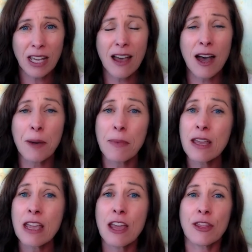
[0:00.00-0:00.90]
um,
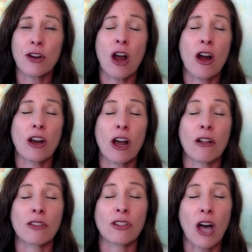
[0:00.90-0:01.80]
there are a
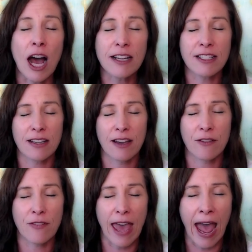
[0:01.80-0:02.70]
lot
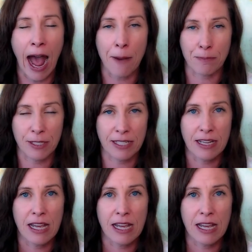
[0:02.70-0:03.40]
of apps